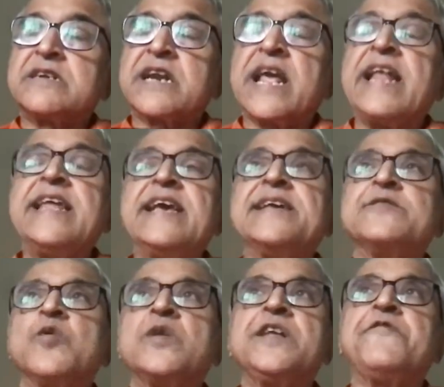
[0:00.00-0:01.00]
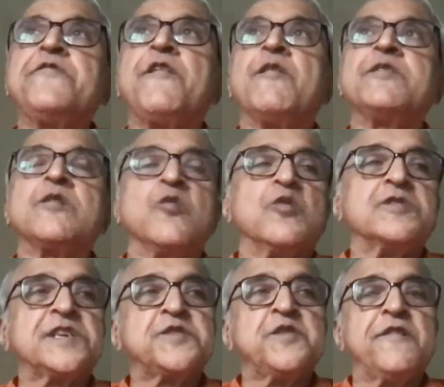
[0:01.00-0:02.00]
training is only for the
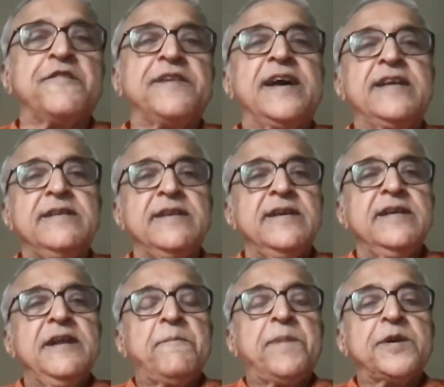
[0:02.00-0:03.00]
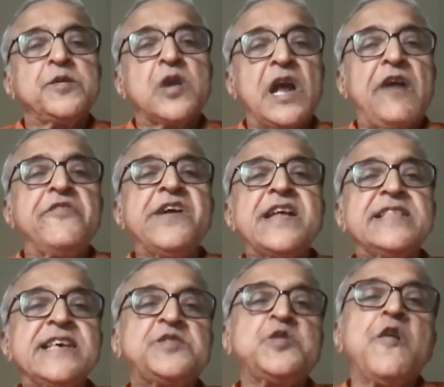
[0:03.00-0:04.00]
courses you have done. But your
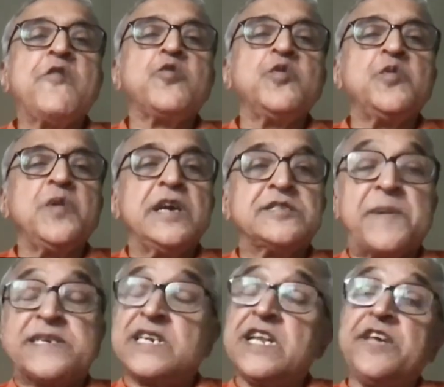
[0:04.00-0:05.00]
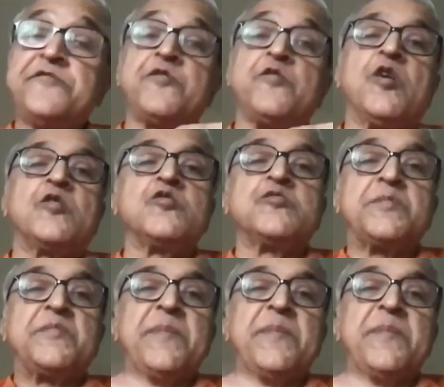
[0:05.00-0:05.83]
awareness, you have to, especially if you want to